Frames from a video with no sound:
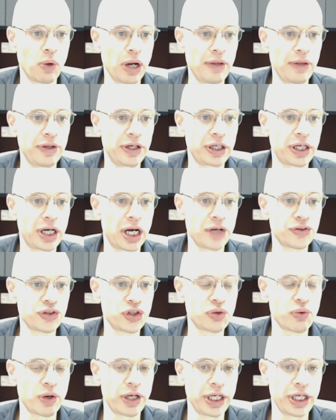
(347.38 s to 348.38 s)
rather than
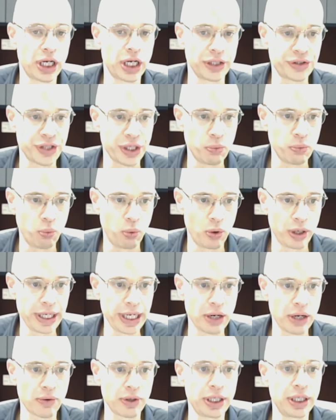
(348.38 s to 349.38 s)
concentrating on, say, one
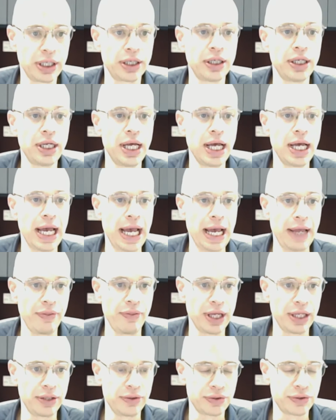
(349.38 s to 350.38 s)
area
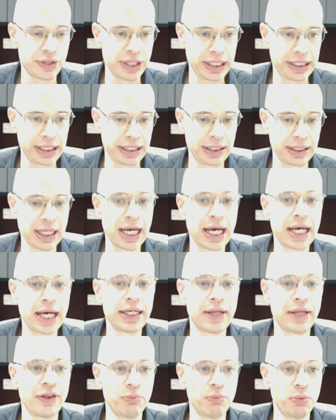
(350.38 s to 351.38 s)
and then taking
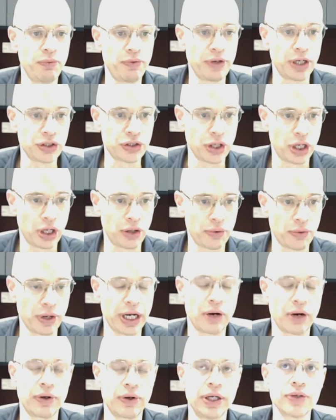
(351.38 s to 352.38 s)
that and then moving on to other
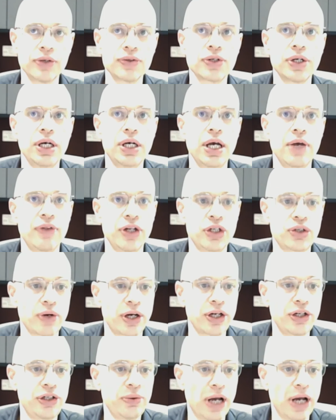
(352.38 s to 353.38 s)
areas. They
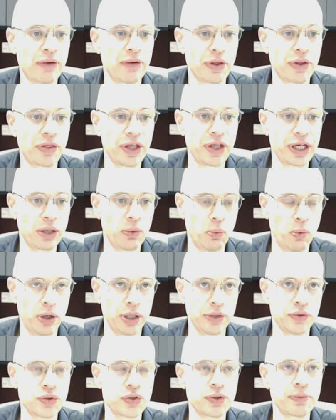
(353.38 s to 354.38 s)
try to do everything at
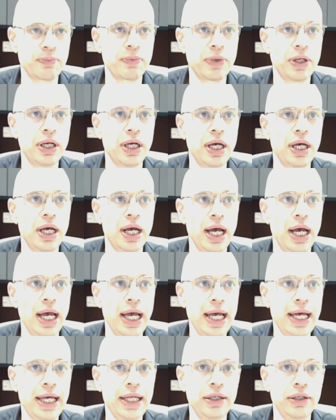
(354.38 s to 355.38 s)
once.
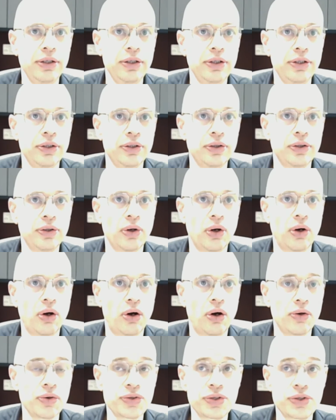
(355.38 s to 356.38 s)
And
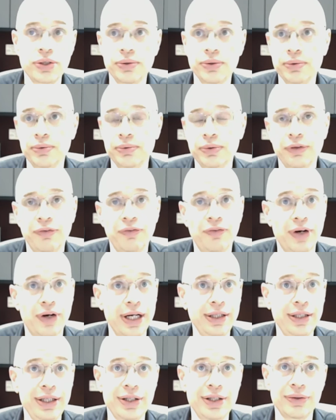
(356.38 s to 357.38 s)
also,
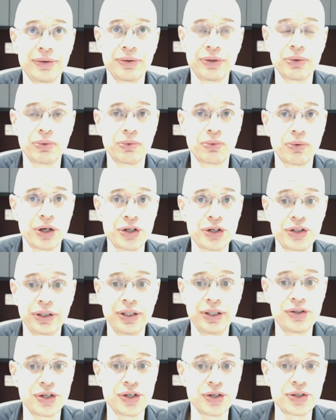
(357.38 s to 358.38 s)
finally, the
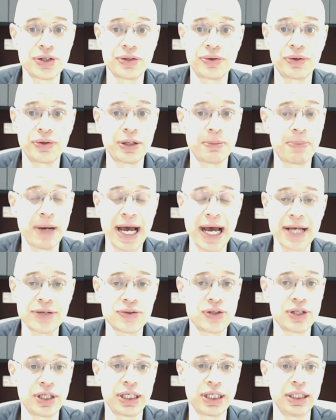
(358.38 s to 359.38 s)
Russian logistical
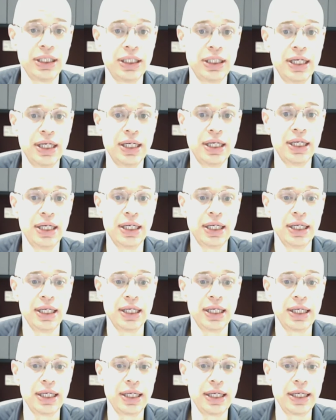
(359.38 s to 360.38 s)
capacity
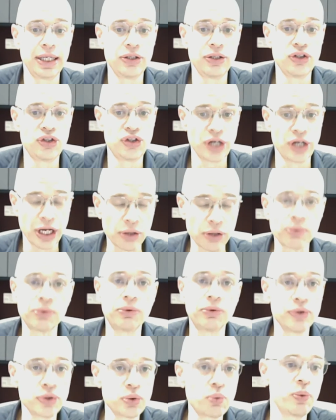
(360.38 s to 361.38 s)
in
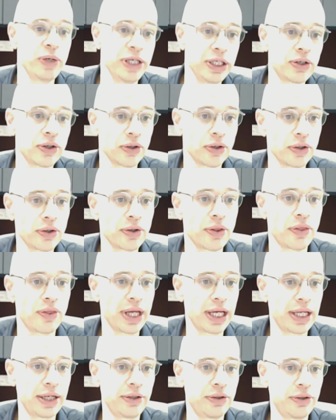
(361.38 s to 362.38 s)
general is weaker
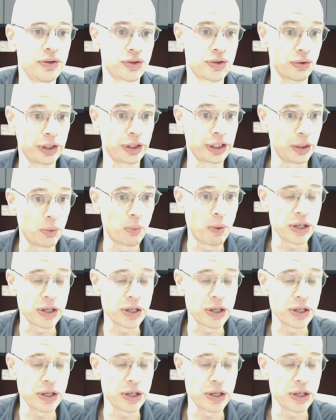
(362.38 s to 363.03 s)
than certainly in